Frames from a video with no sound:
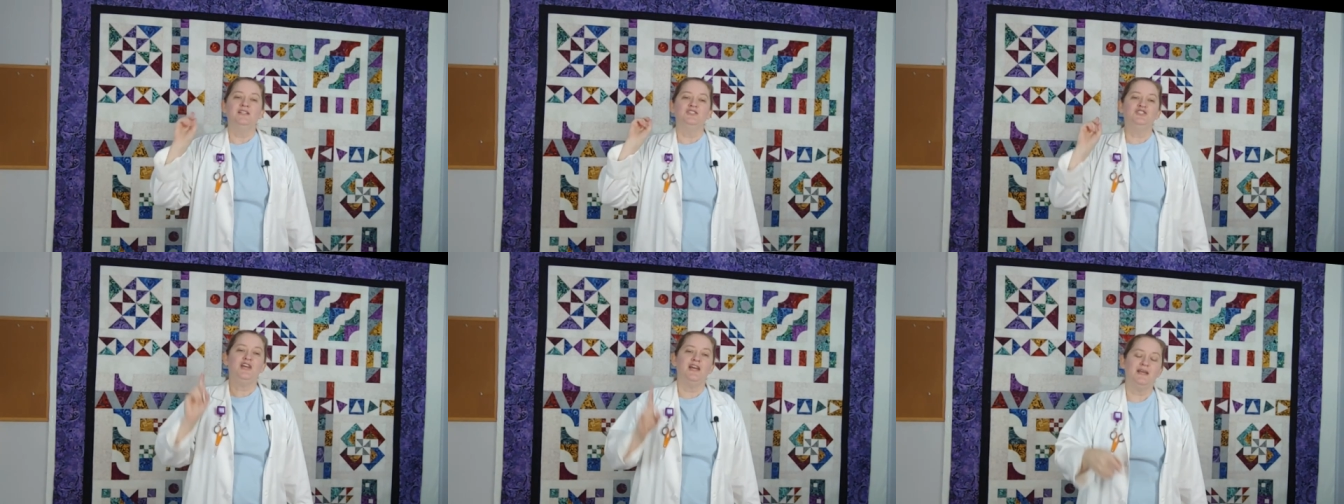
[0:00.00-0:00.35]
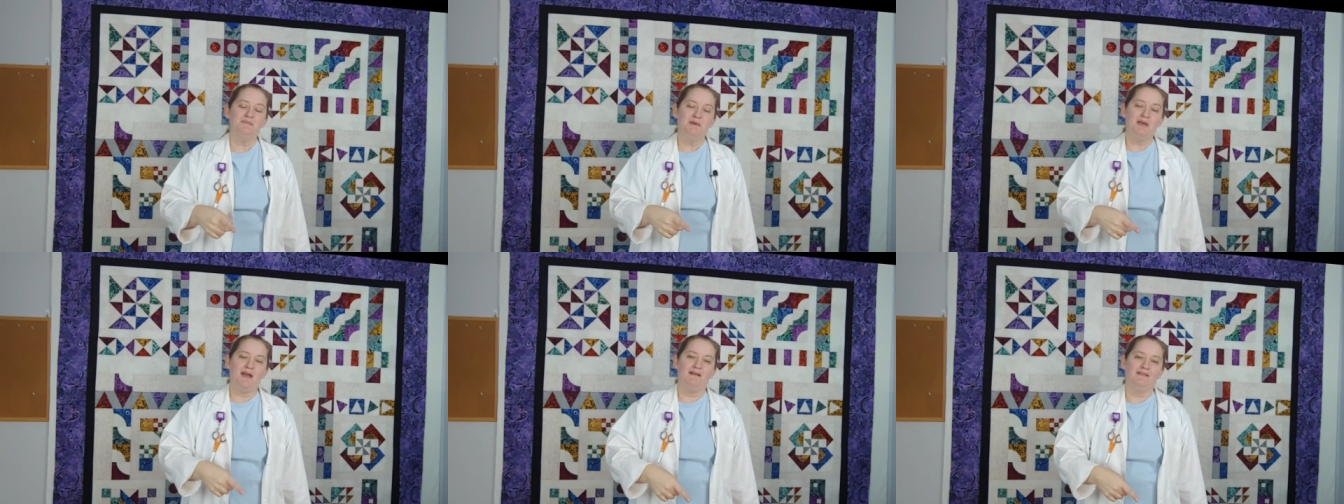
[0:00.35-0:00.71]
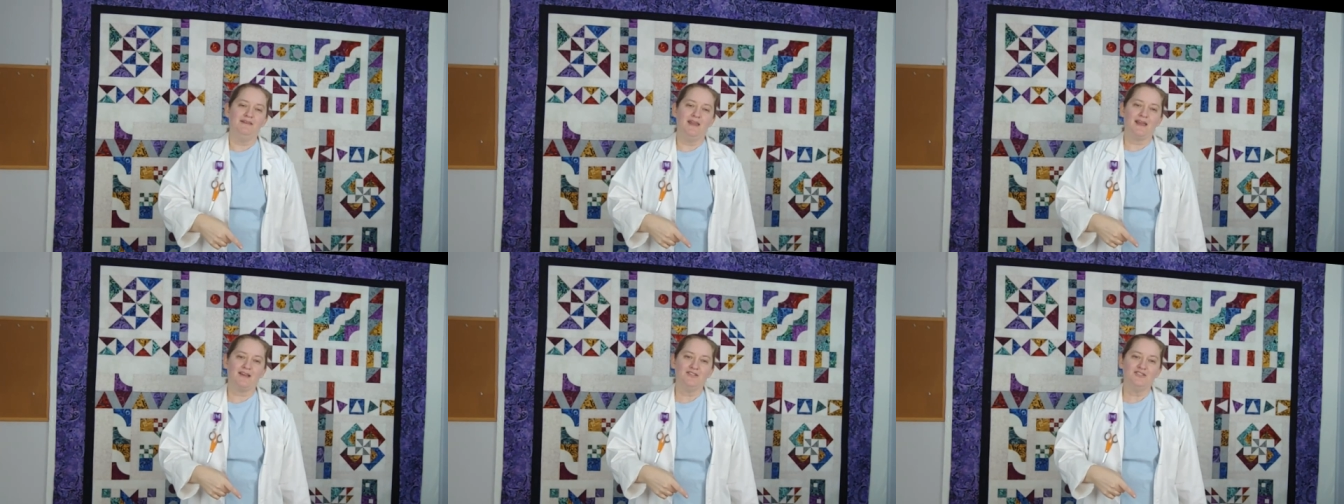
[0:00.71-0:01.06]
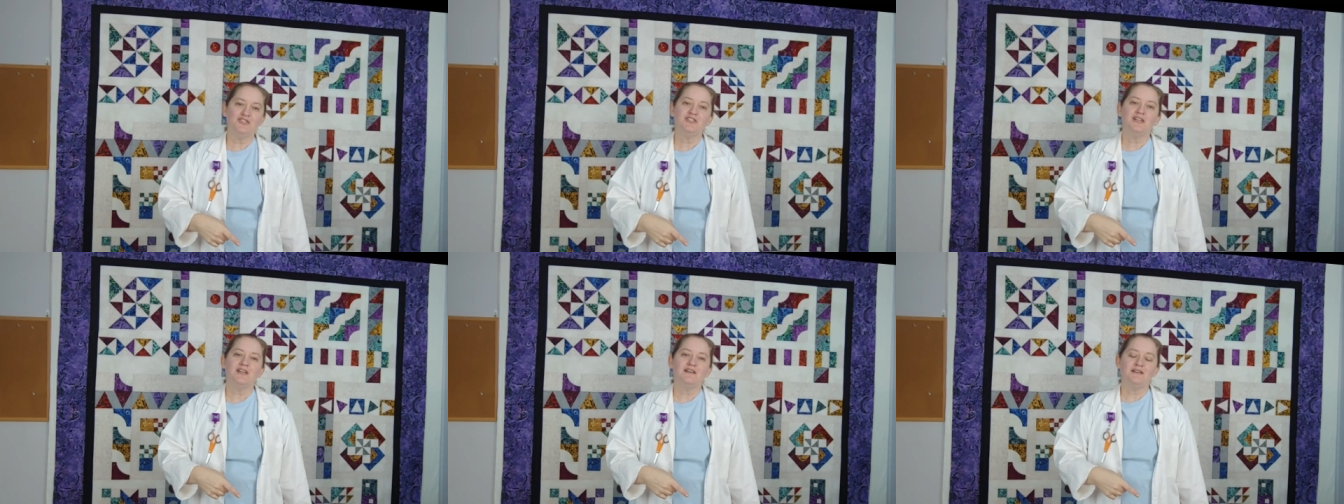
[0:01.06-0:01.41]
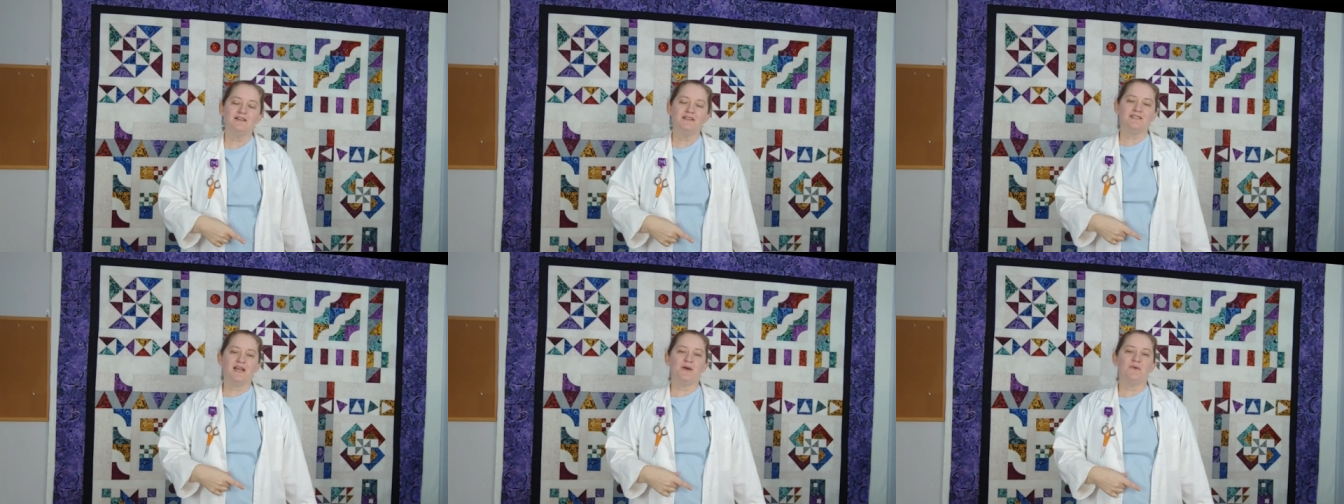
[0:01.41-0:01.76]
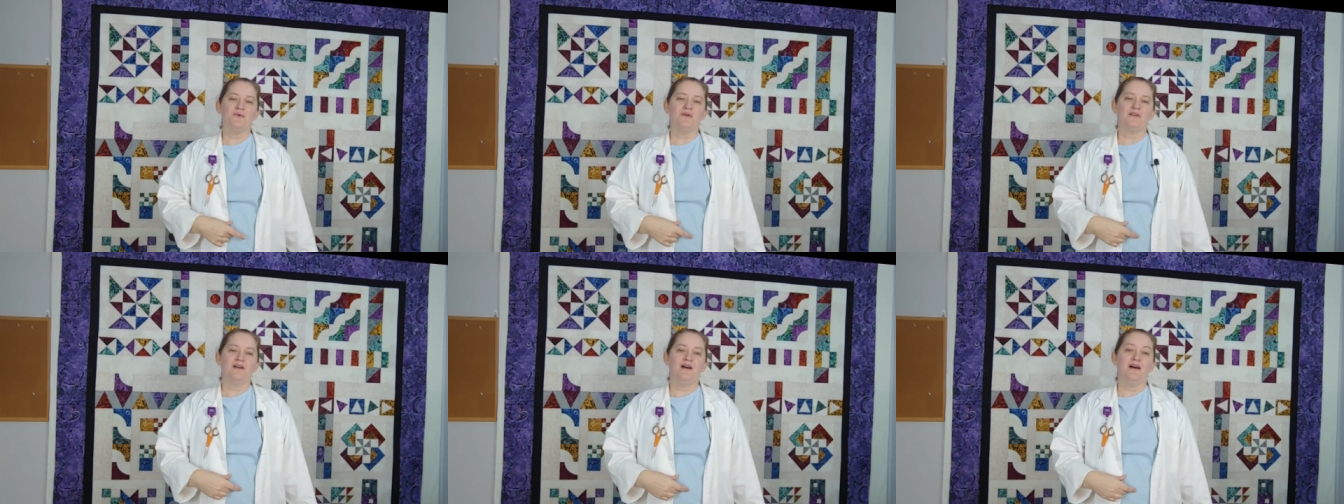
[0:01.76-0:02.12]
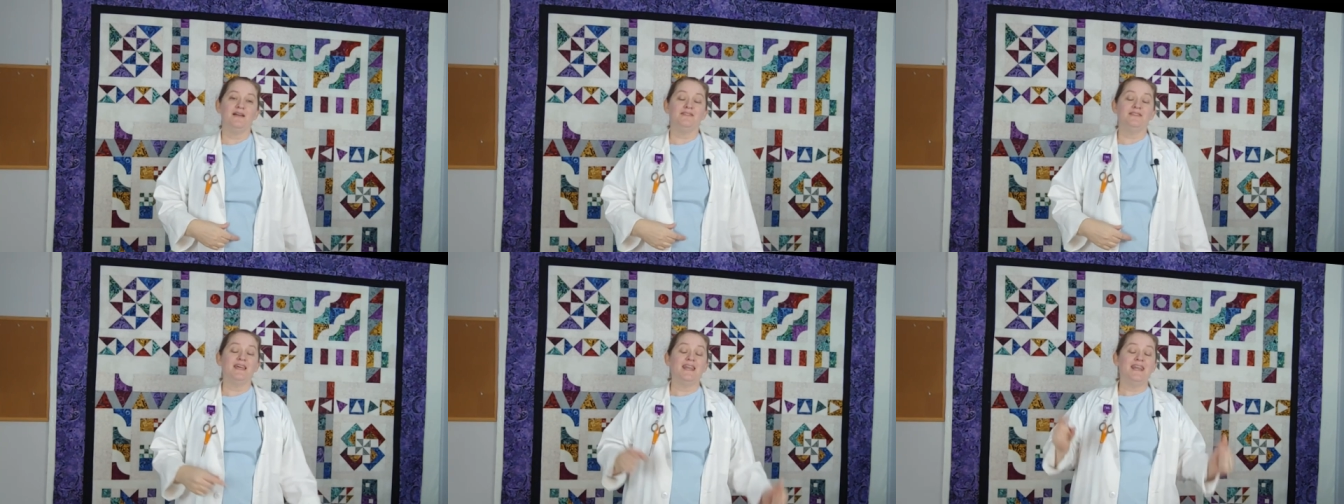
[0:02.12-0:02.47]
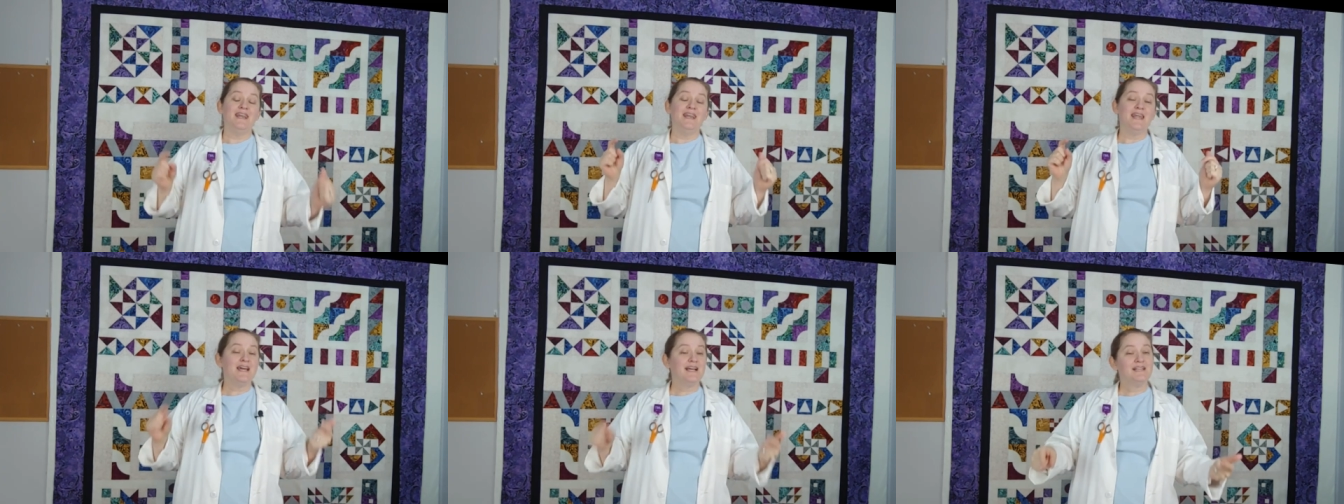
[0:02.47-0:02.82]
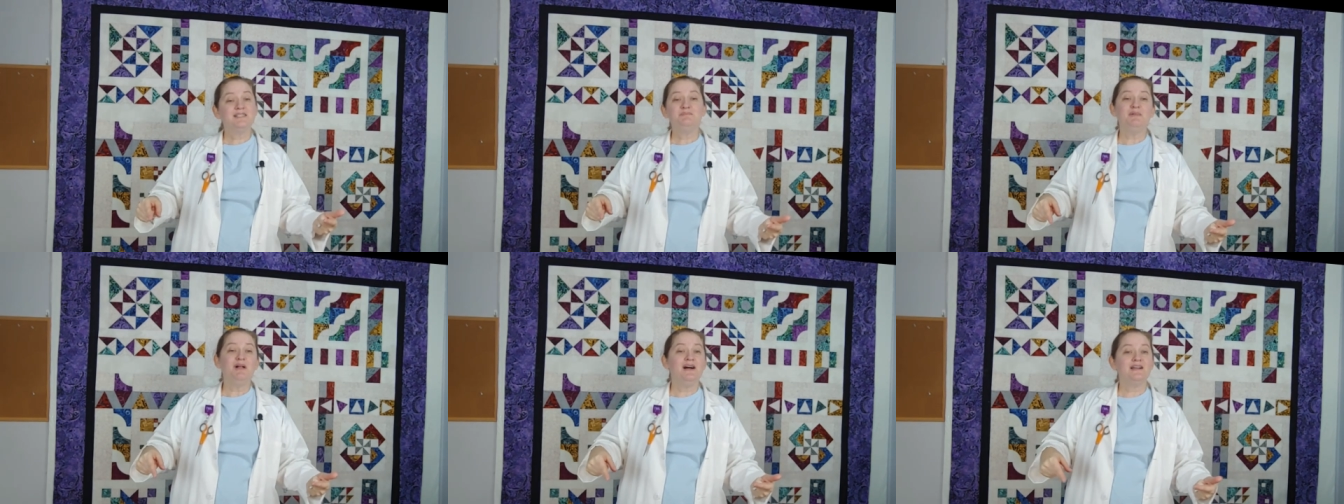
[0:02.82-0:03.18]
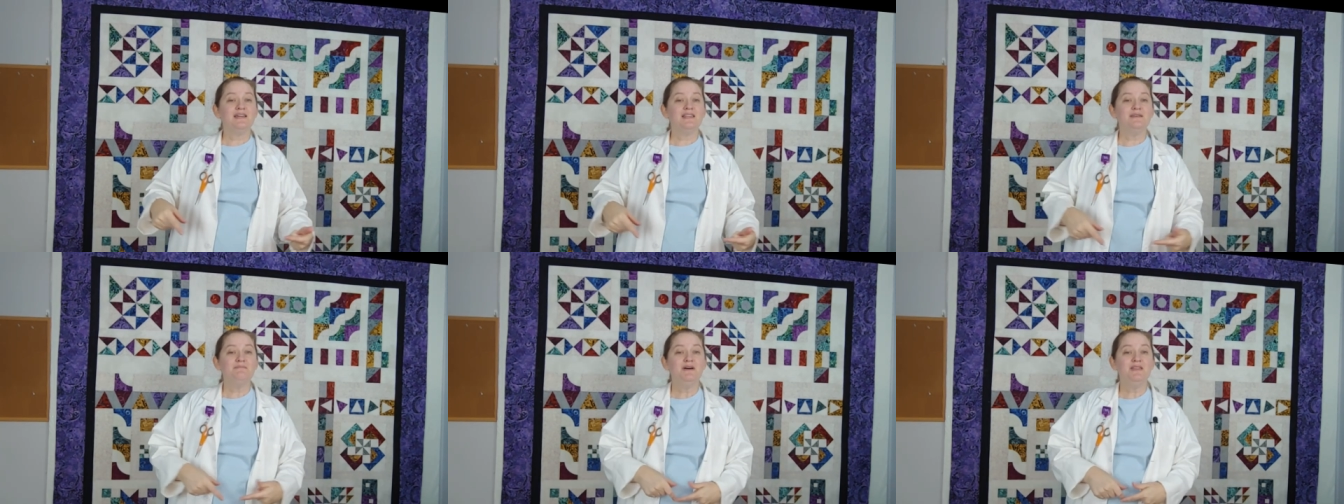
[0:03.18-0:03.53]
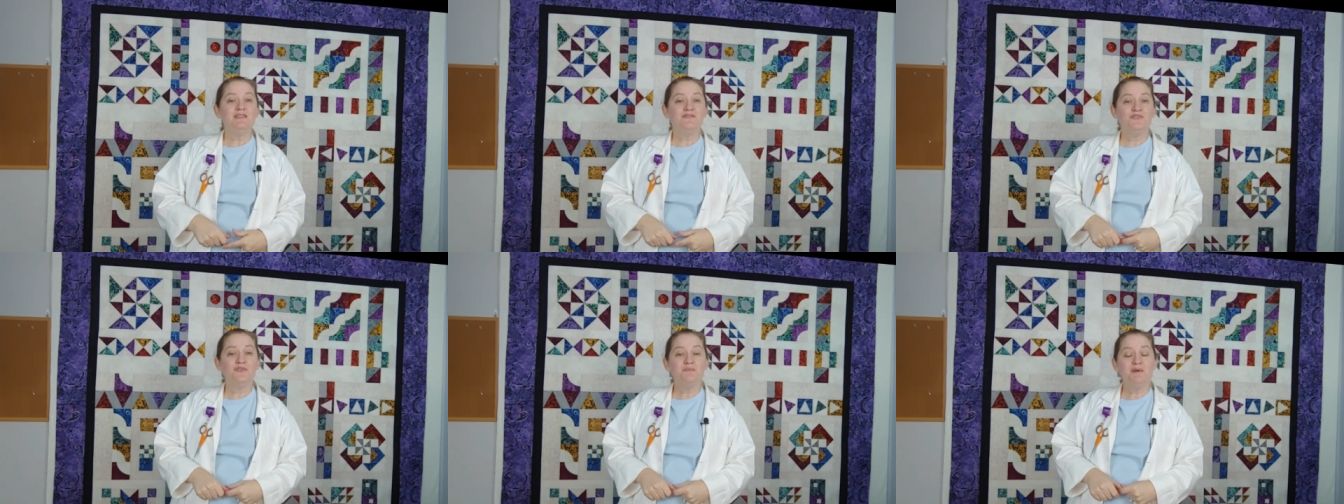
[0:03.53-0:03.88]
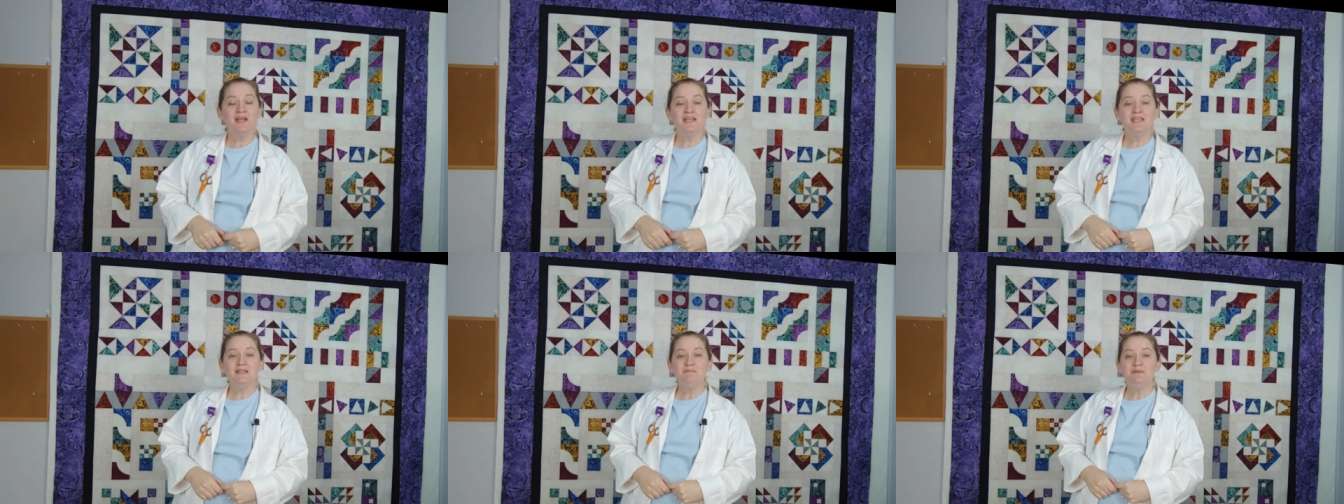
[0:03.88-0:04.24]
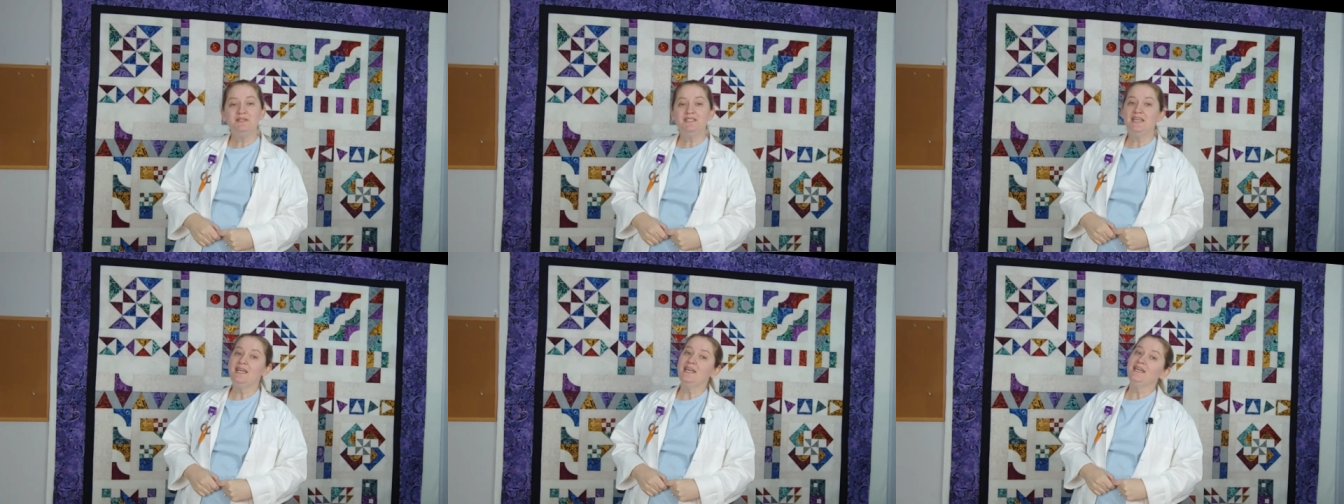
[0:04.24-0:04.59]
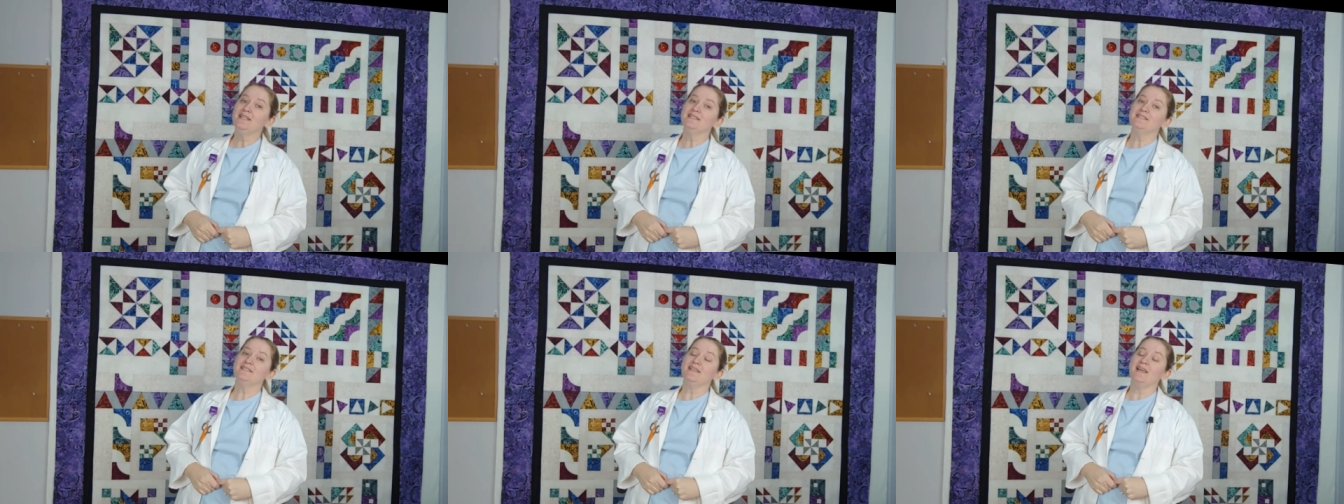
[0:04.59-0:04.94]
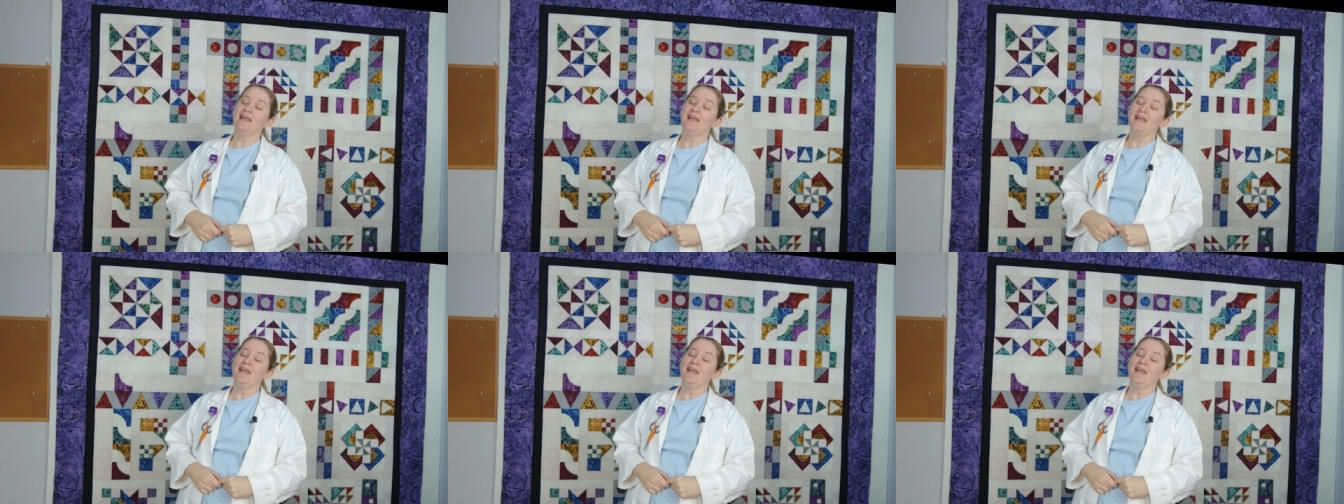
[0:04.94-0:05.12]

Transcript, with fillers: Check me out next year as I work on the next block of the month for Banyan Batiks.